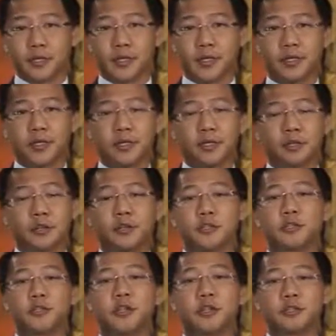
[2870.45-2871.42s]
any
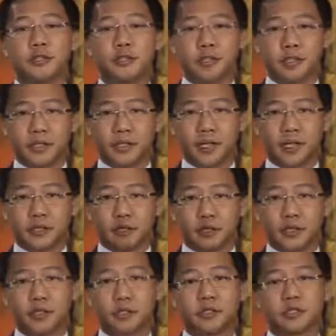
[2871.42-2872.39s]
uncertainty as
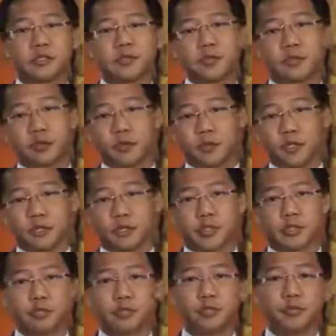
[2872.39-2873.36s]
regards the
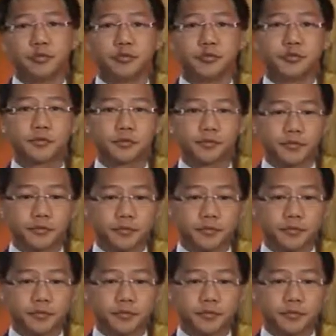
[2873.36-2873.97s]
arbitration clause.